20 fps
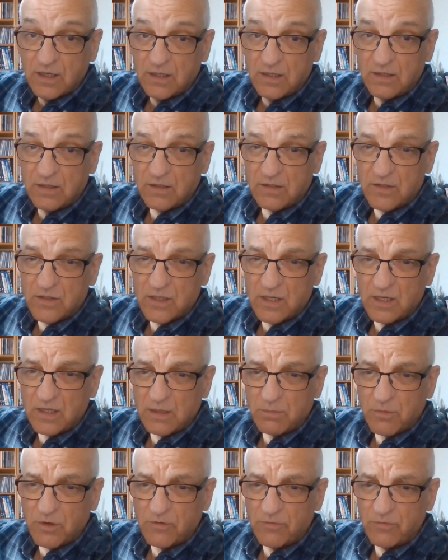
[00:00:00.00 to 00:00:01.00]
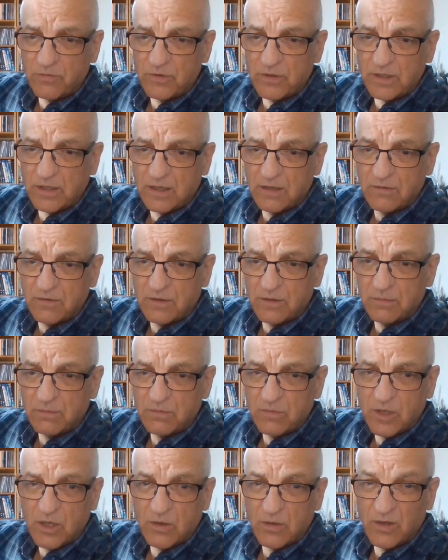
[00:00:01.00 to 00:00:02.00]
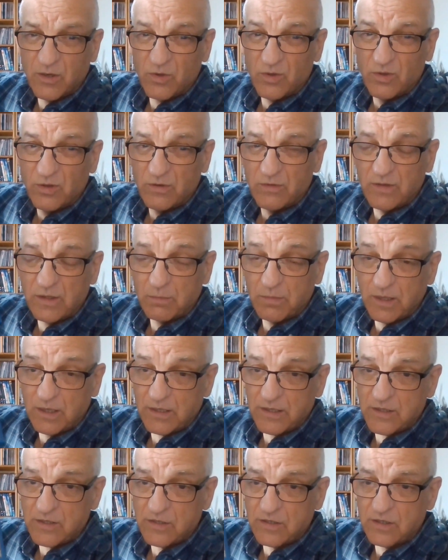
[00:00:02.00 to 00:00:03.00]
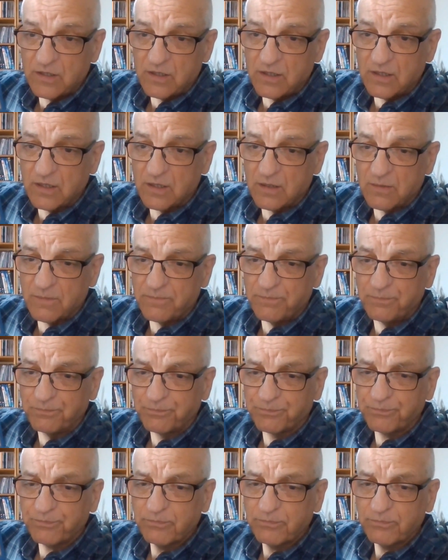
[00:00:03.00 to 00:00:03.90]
can send them off without them going all over the place. Um,